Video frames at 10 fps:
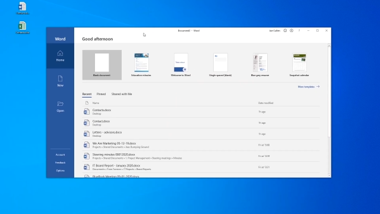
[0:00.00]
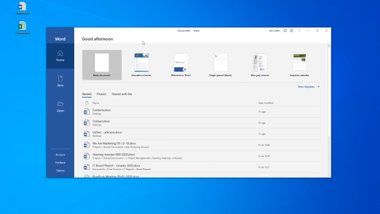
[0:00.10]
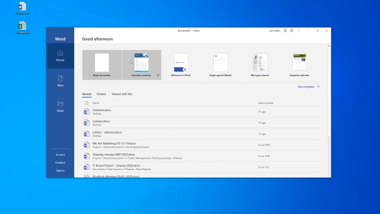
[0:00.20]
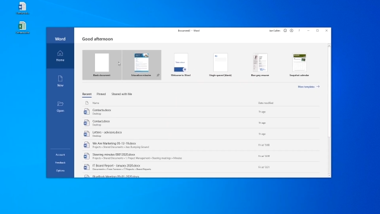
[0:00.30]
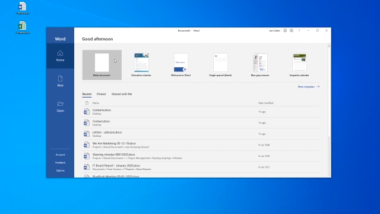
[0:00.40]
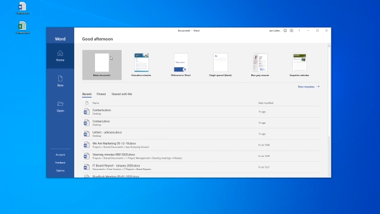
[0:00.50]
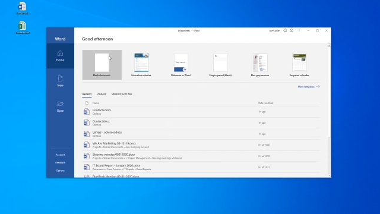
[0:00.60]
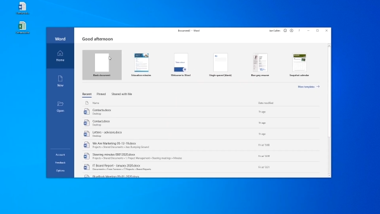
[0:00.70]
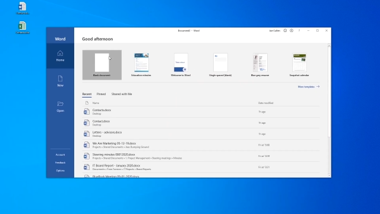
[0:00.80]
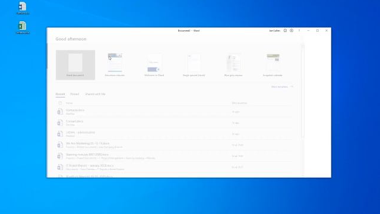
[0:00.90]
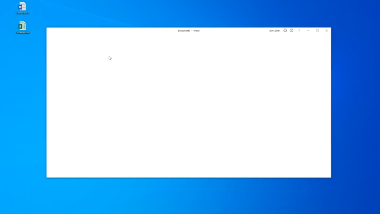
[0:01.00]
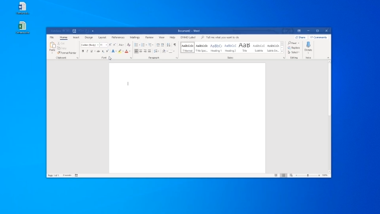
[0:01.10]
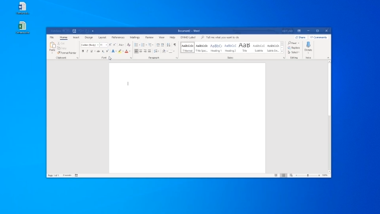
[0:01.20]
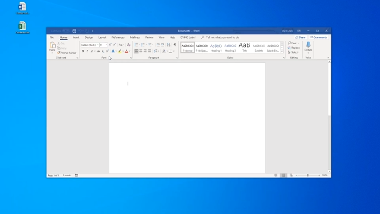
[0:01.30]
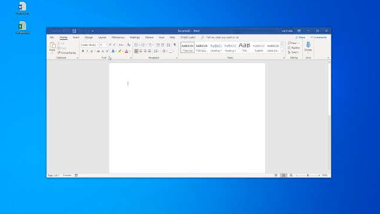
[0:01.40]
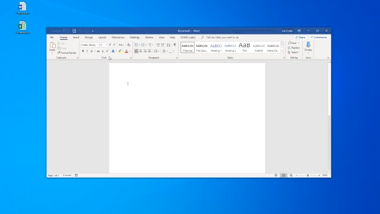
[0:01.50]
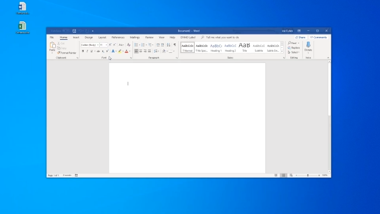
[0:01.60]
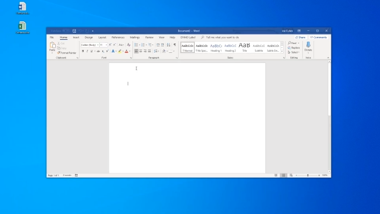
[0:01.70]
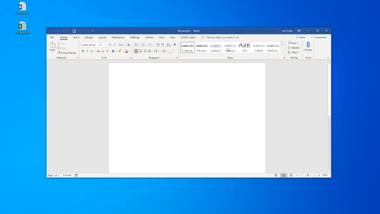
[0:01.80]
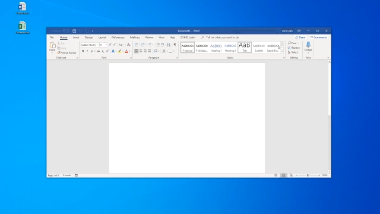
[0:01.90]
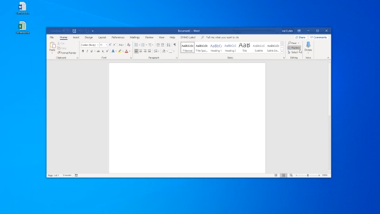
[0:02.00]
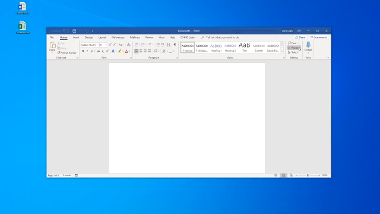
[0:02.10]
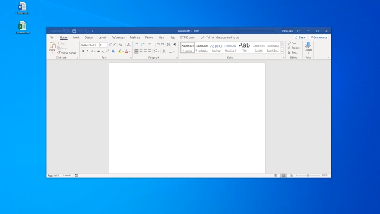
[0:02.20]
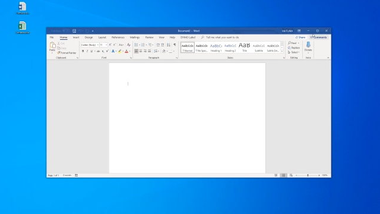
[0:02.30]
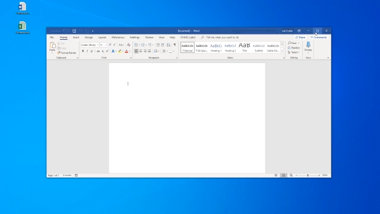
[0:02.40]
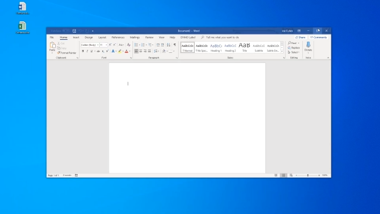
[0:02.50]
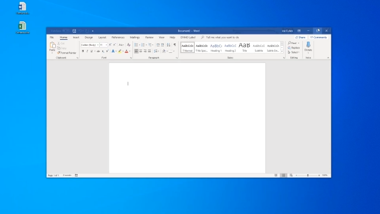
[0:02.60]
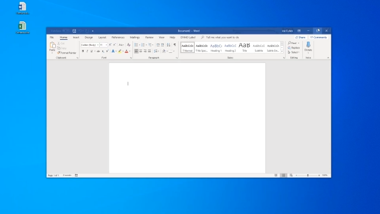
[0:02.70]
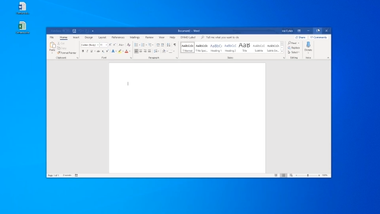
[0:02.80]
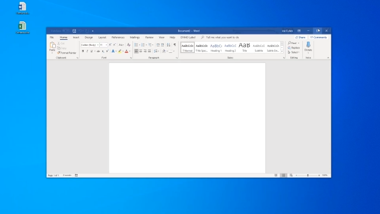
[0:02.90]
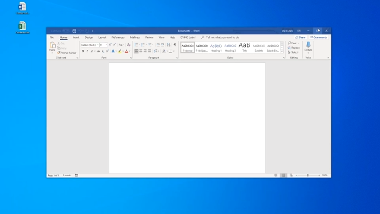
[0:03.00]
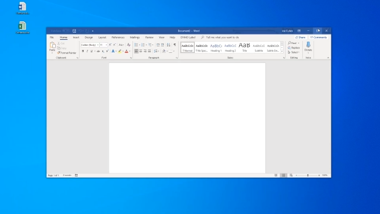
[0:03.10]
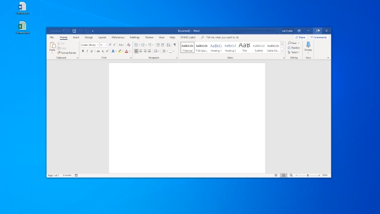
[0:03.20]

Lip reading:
No face is visible, so there are no lips to read.